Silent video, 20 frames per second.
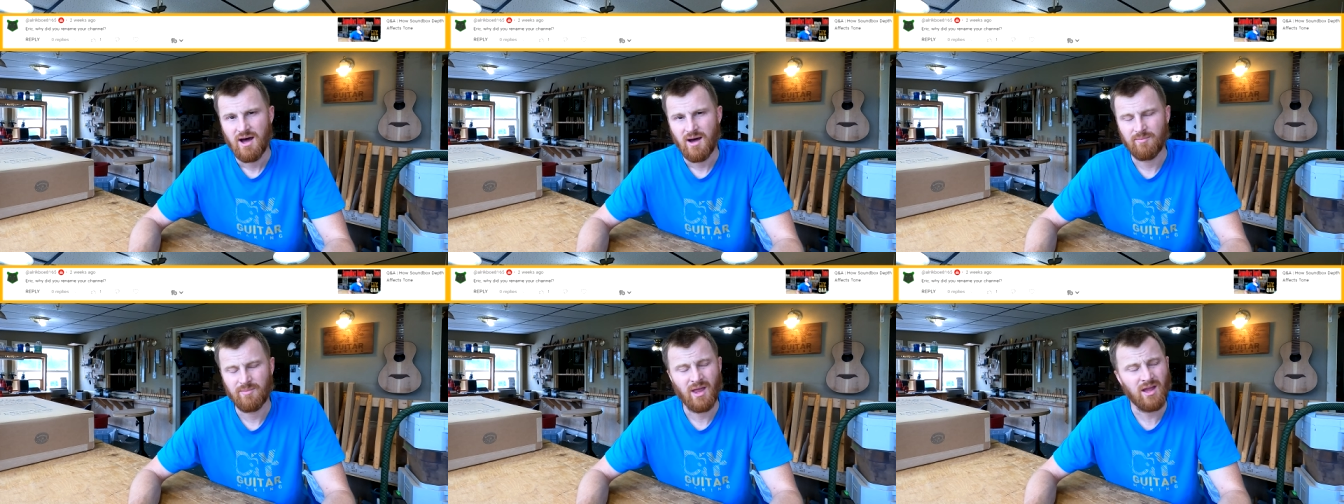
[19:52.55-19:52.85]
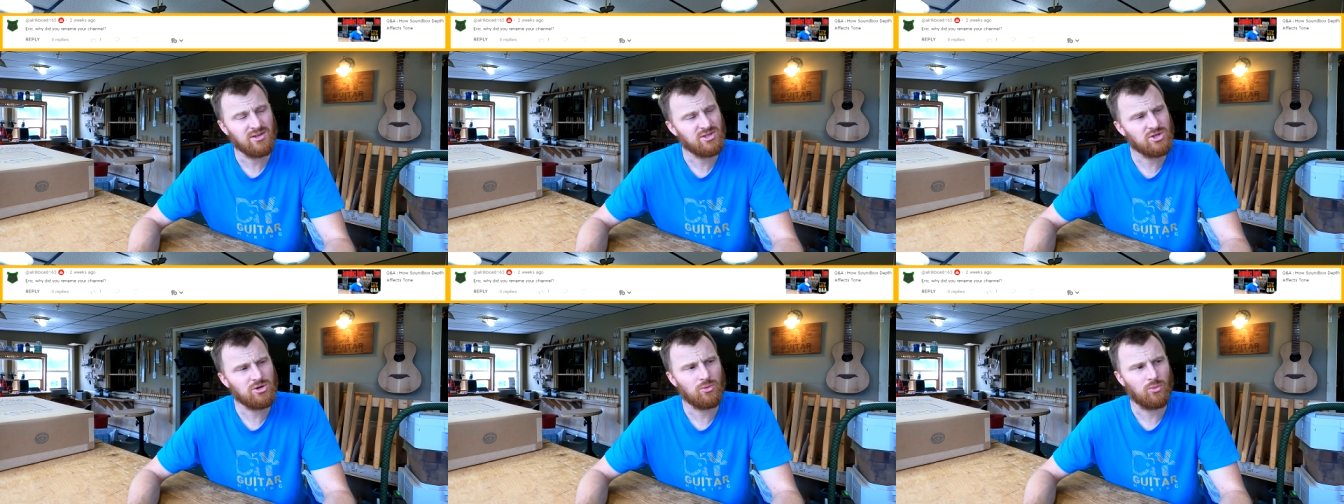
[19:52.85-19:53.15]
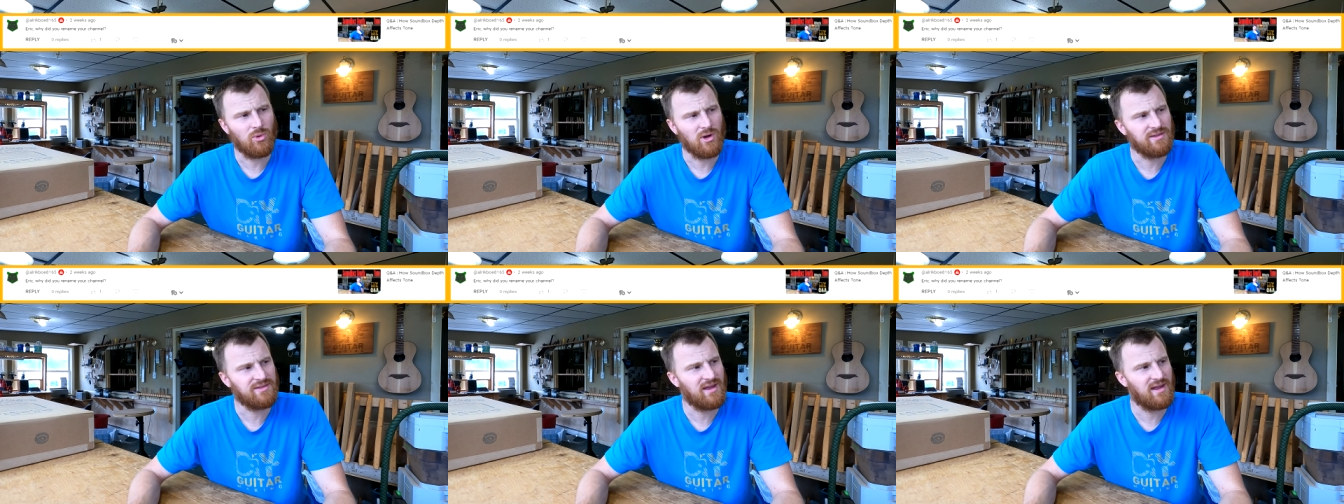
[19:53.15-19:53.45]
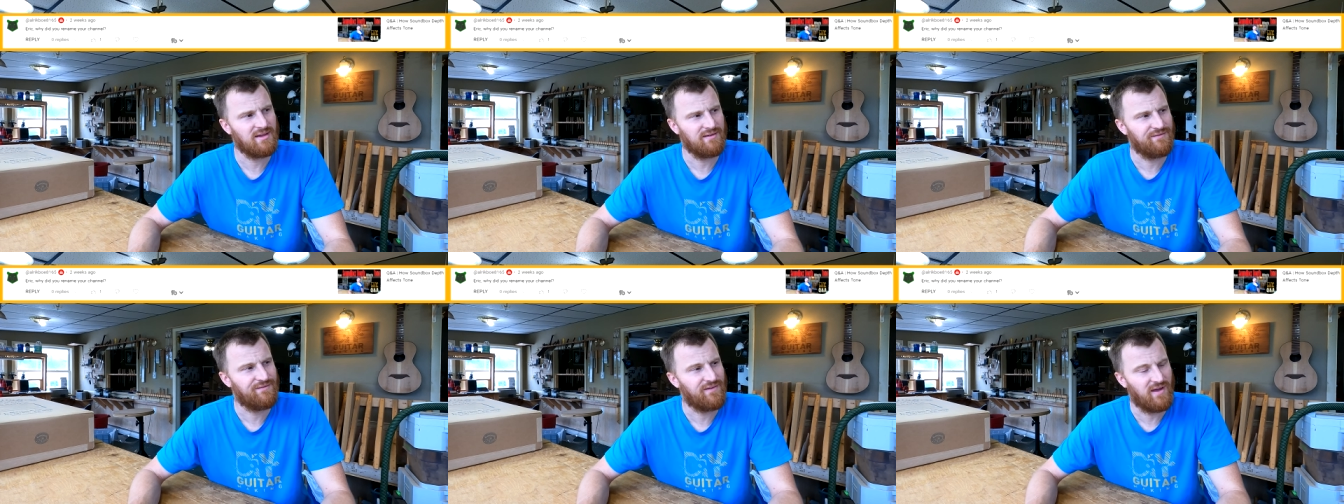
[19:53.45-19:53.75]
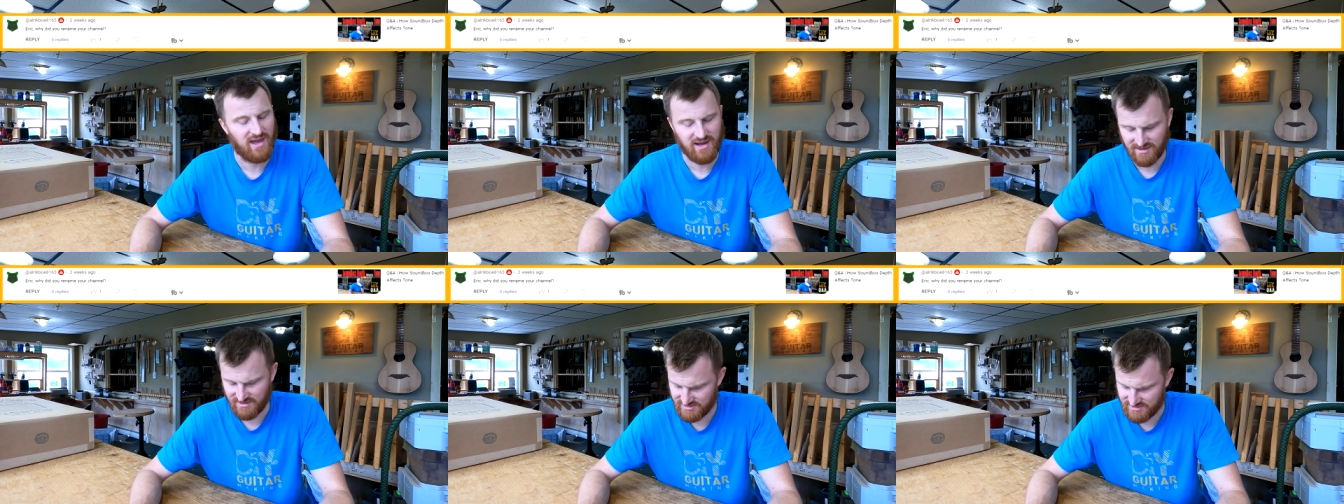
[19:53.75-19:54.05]
I'm not sure what that
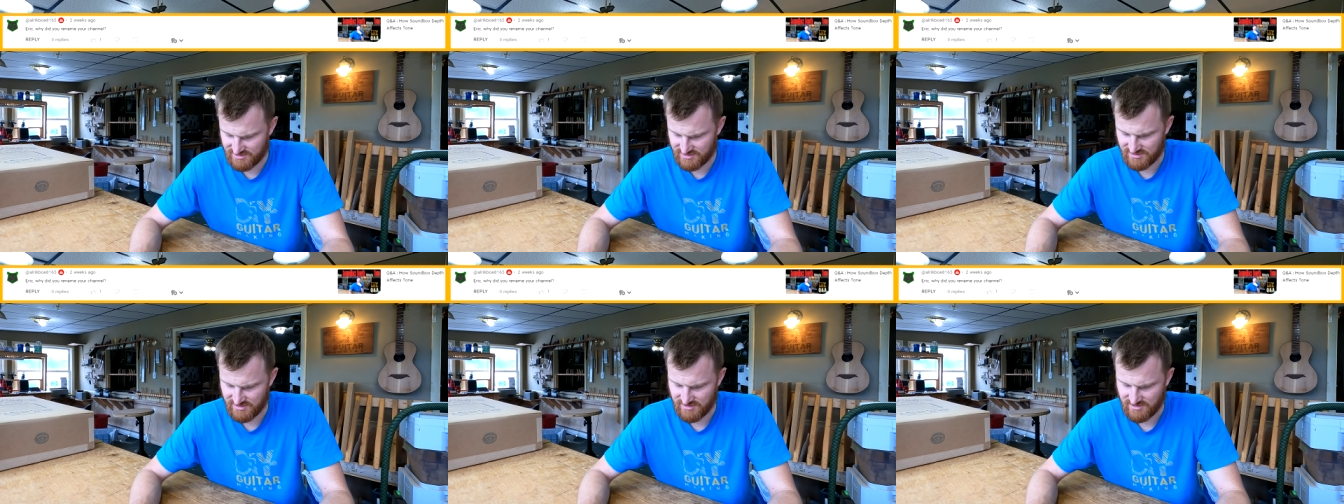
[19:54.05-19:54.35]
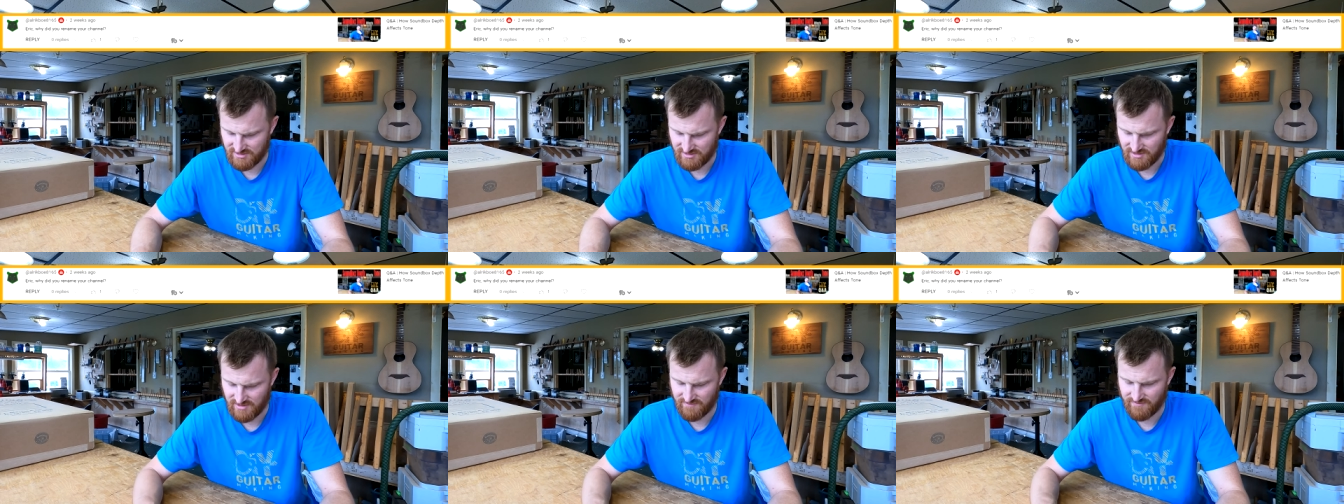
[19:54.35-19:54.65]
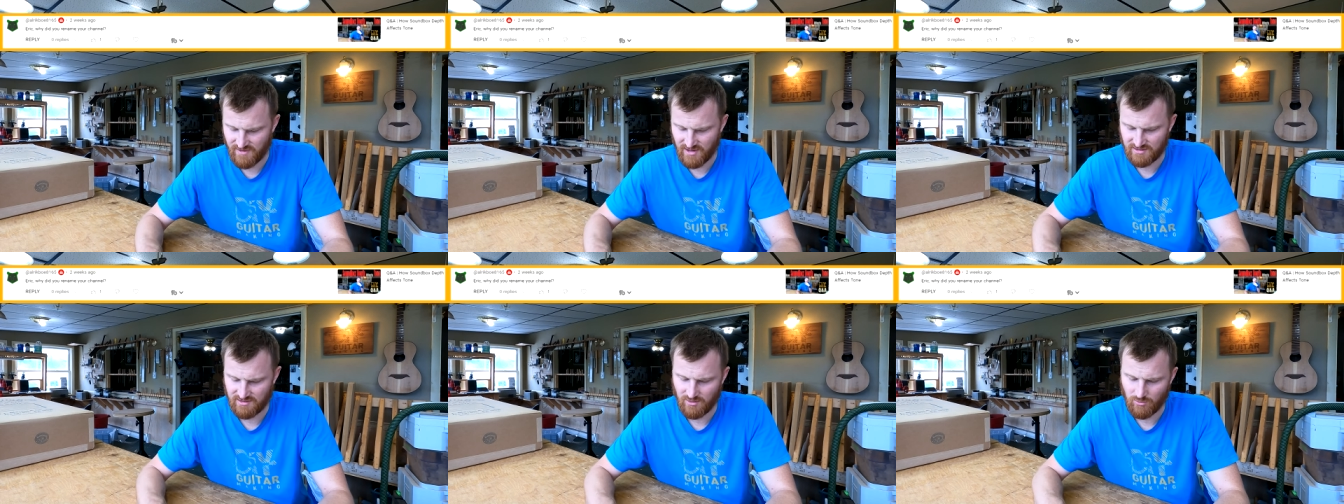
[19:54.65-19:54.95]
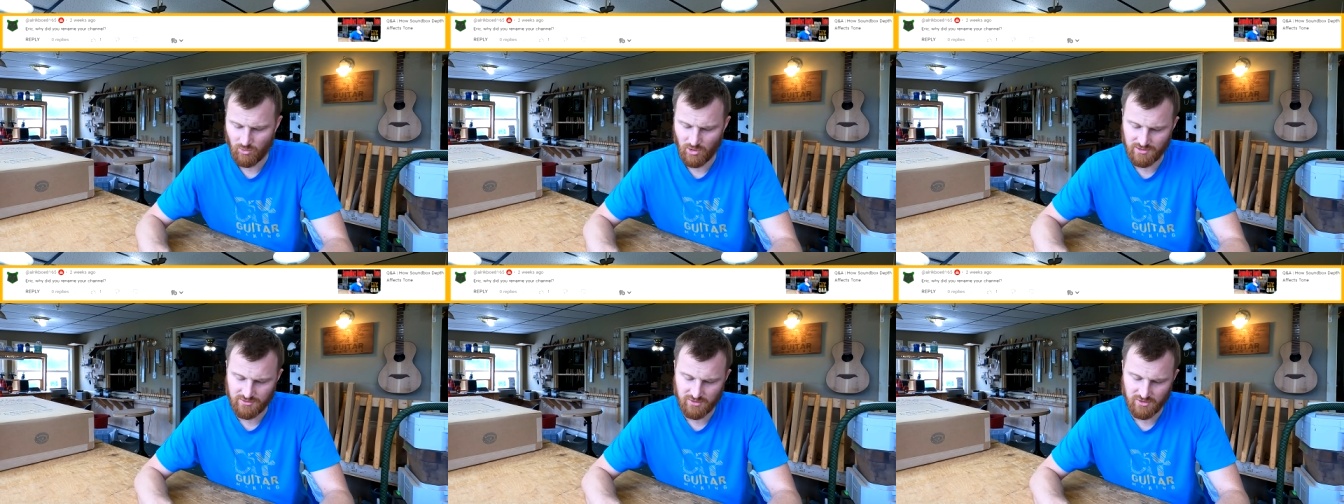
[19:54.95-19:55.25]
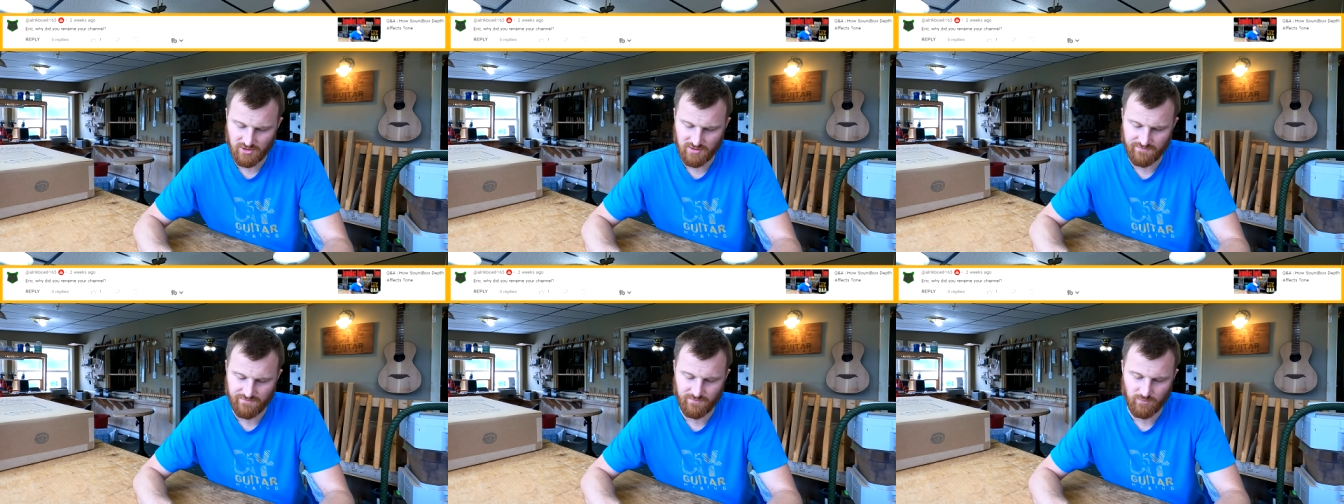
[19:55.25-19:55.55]
affects. In fact, I
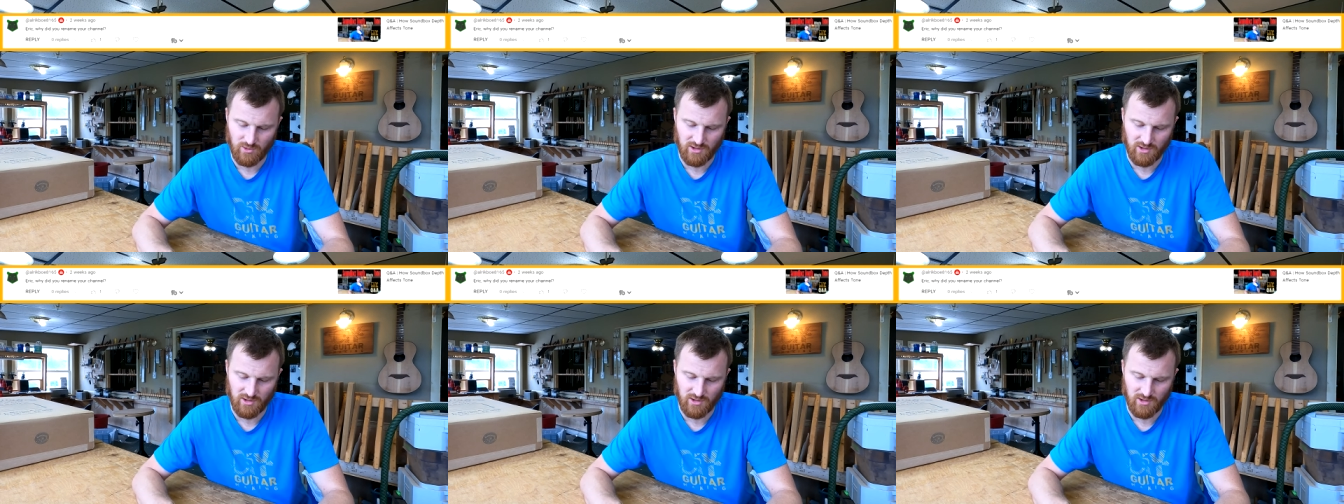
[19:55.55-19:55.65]
wonder if,